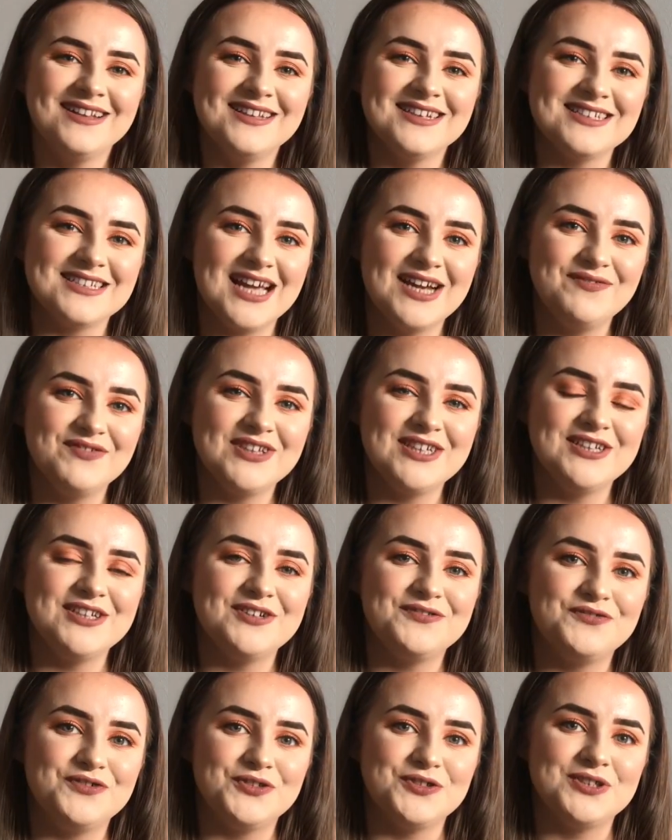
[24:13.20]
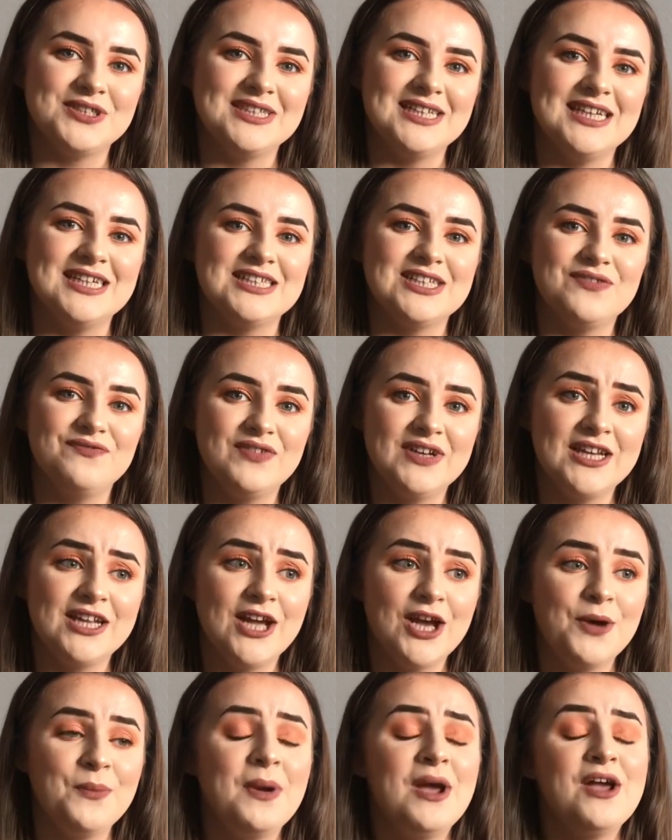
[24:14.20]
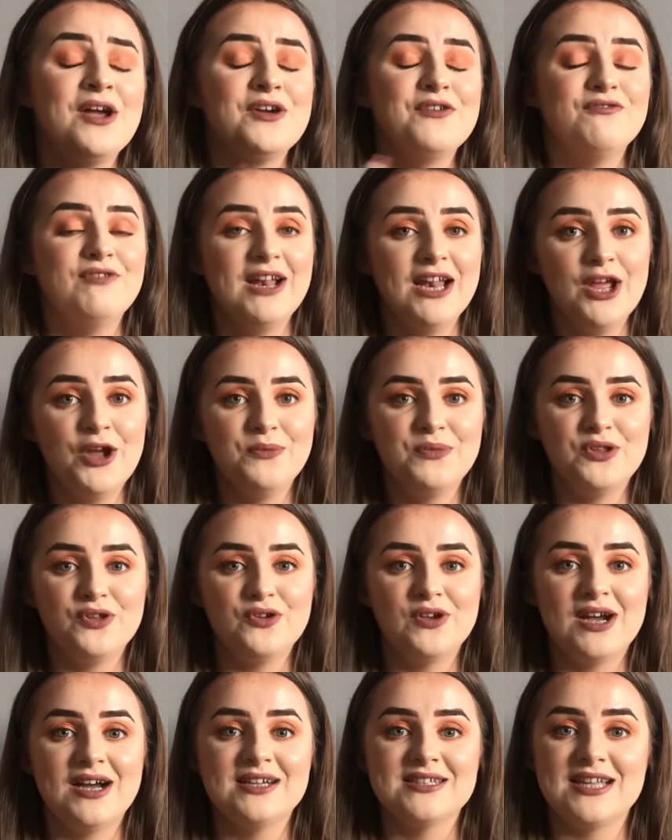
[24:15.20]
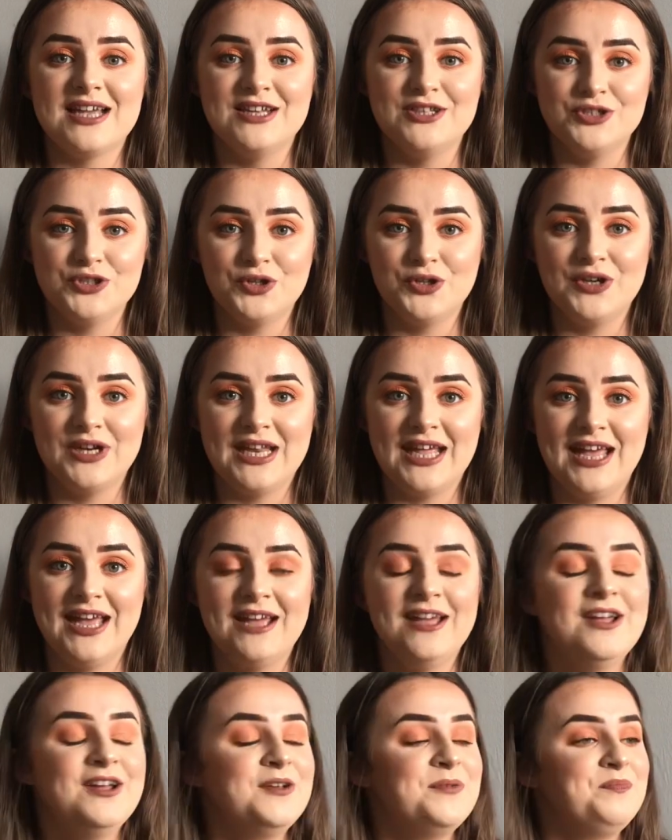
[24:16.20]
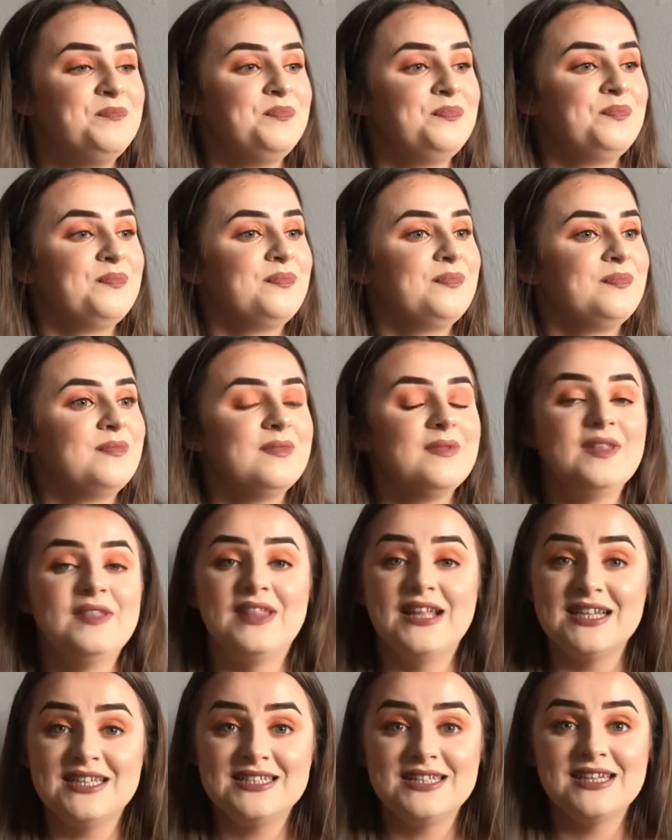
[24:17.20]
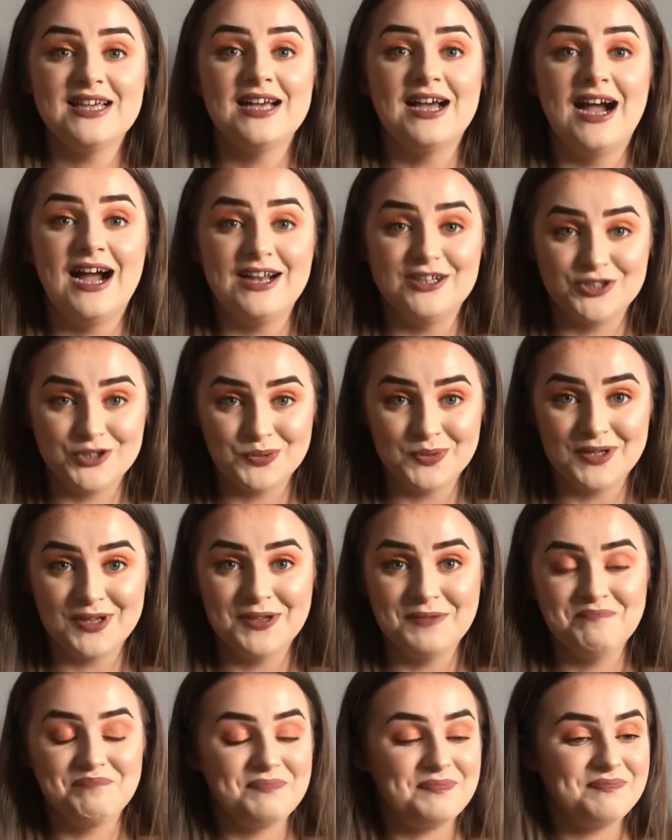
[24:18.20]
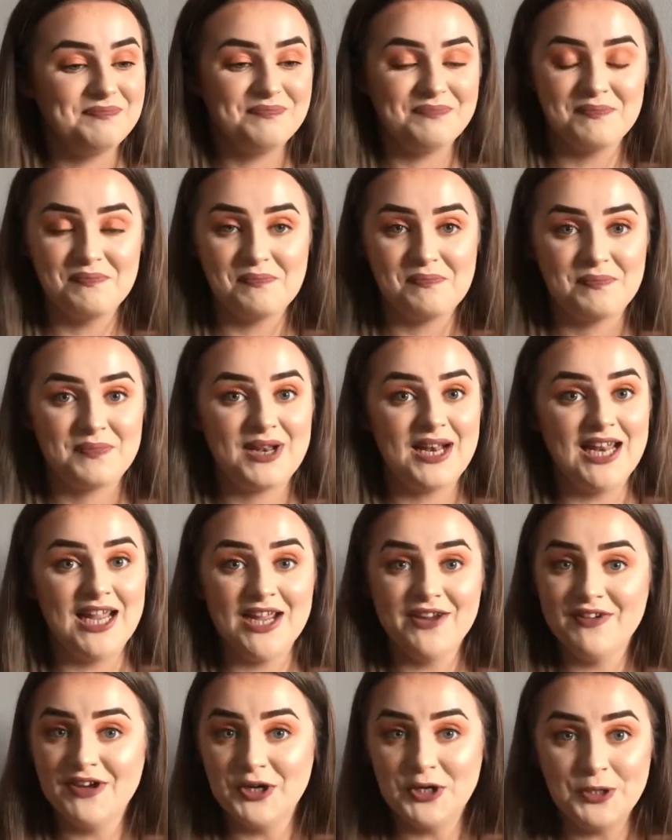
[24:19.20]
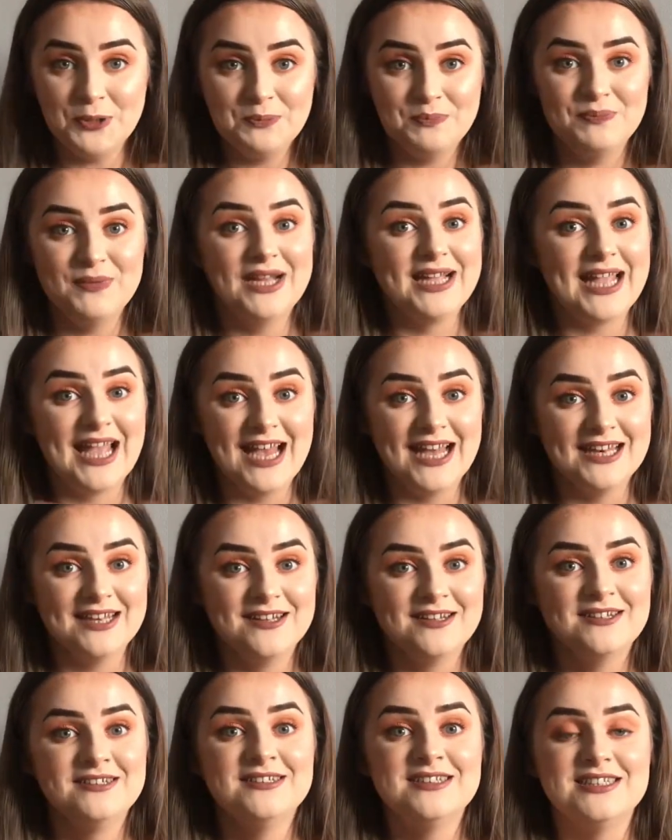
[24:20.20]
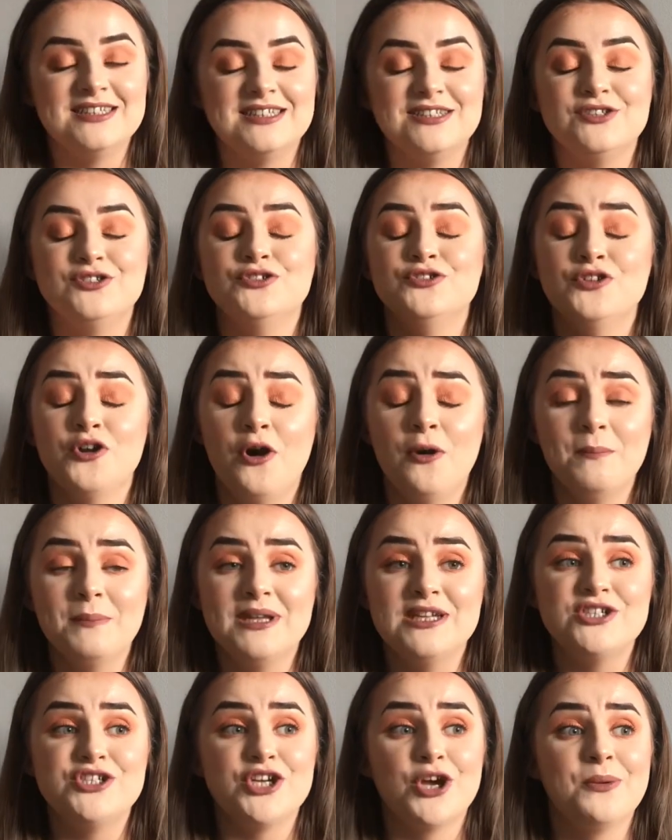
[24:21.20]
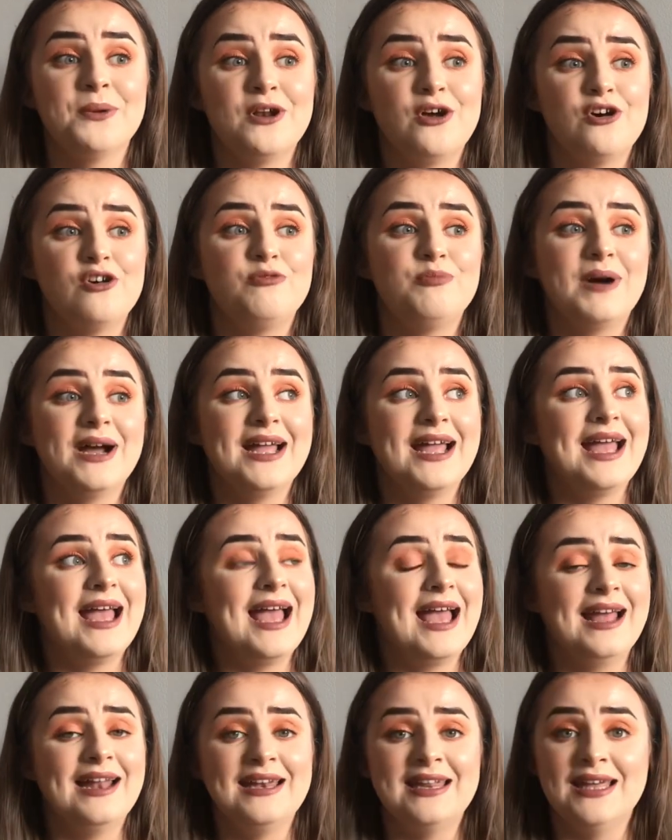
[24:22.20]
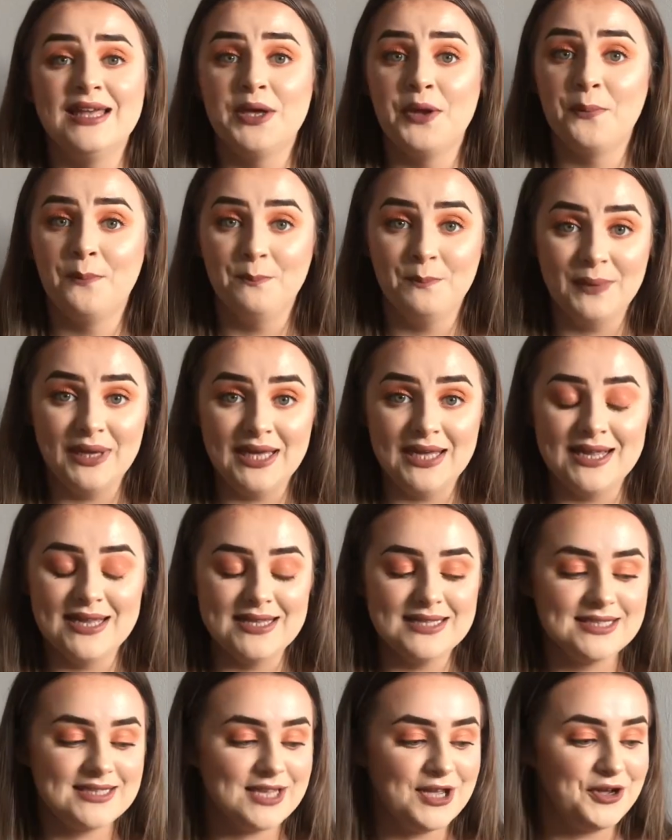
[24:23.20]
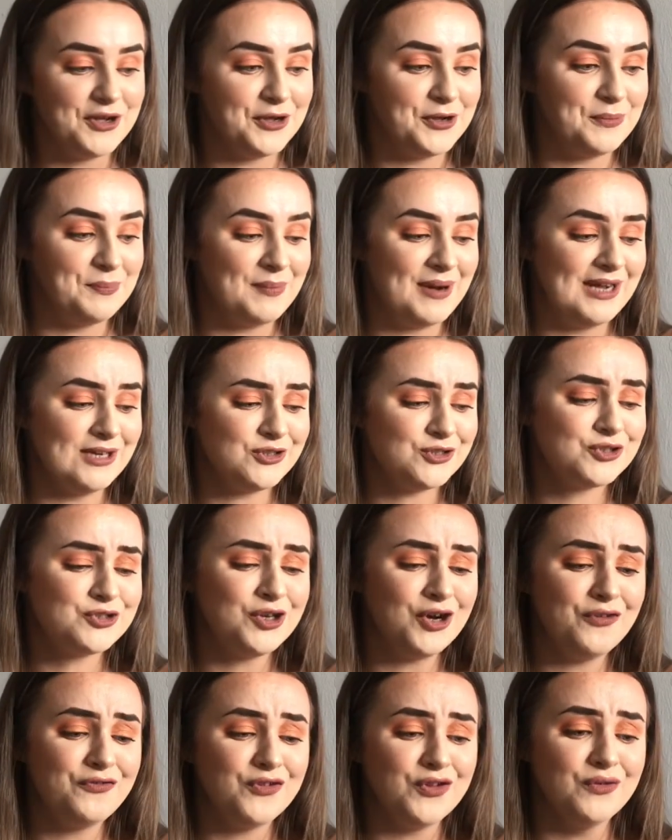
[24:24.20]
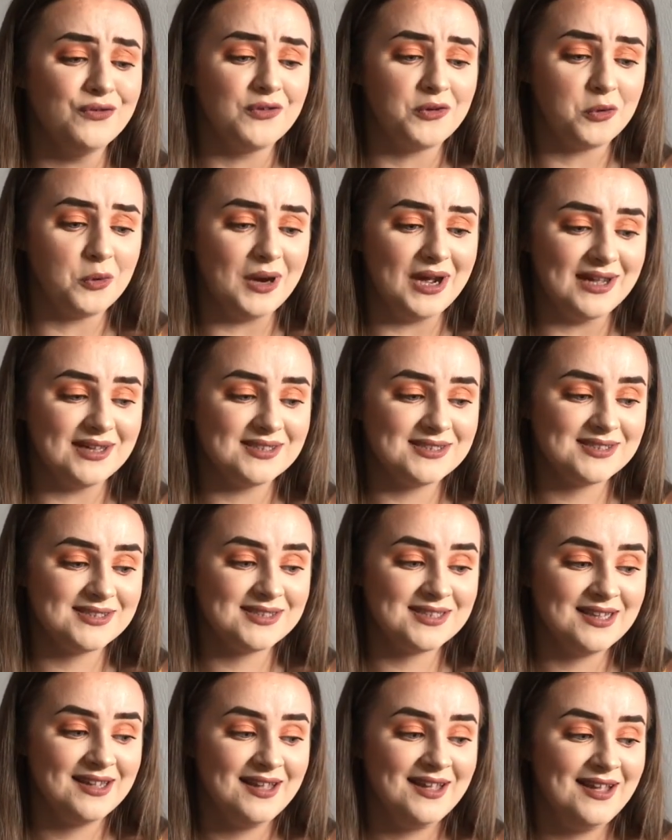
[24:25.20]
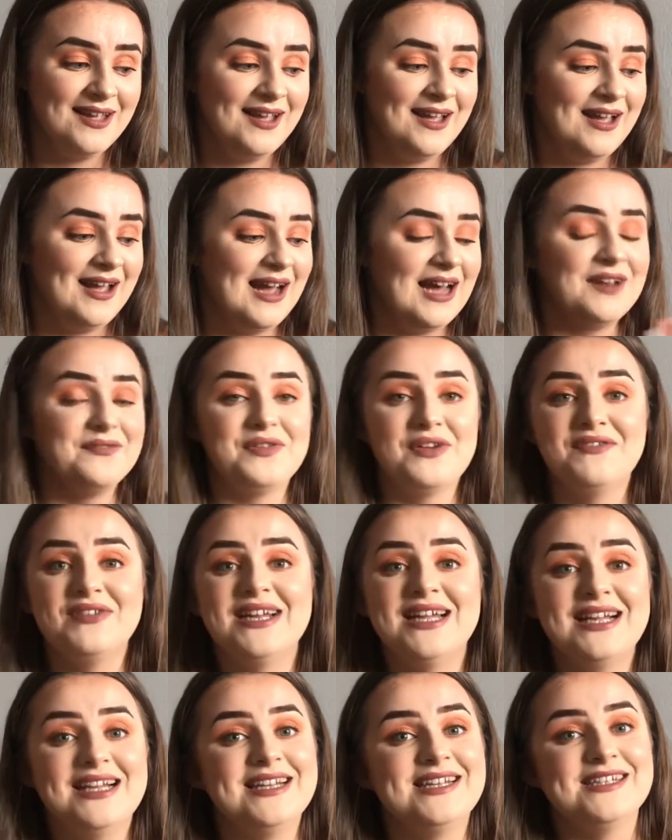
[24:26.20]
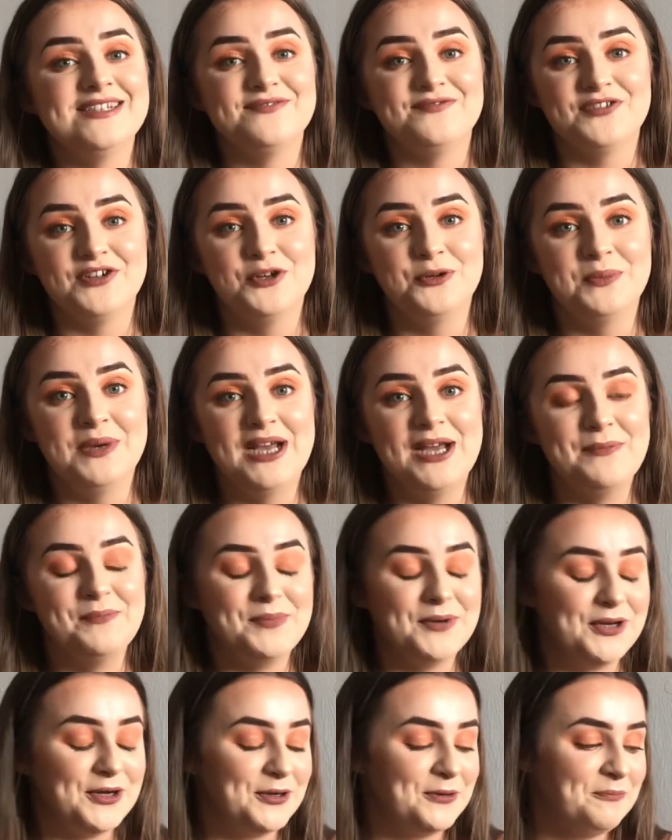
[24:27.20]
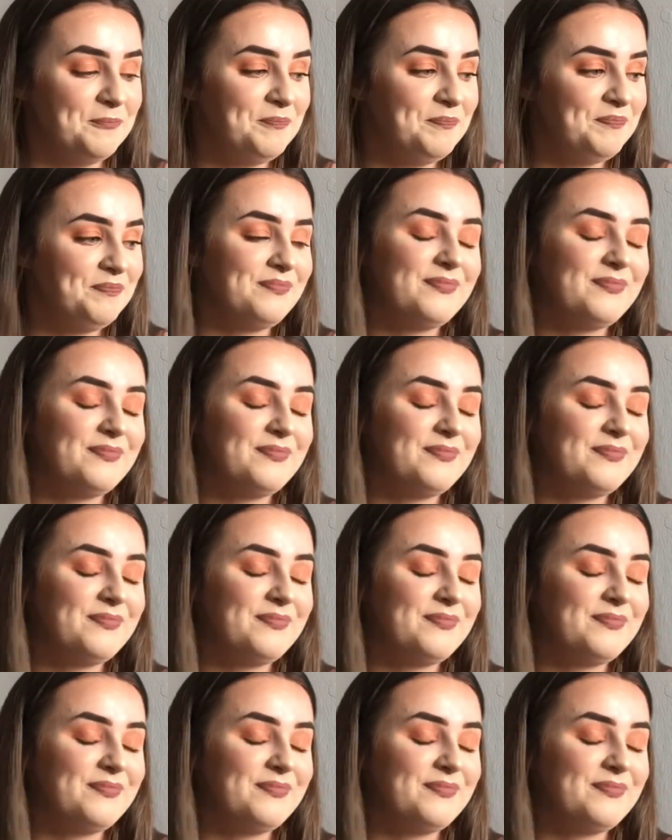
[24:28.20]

that's everything for today's video. Really hope that you guys enjoyed it. This, I just want to clear it up again. This is not me showing off by any means. Um, I just got a few requests and I very nearly didn't film it, but